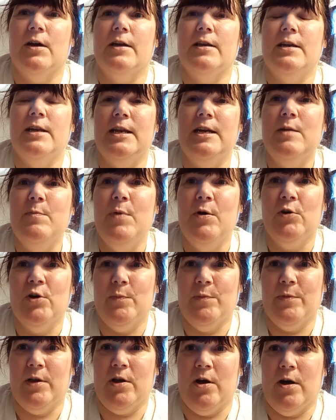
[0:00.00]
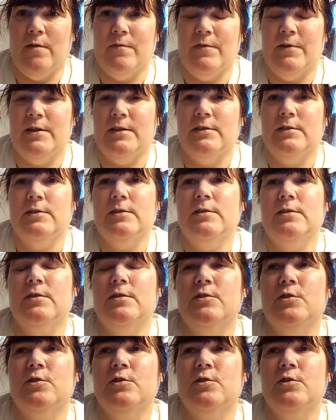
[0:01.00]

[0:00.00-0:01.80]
You need to build up the confidence.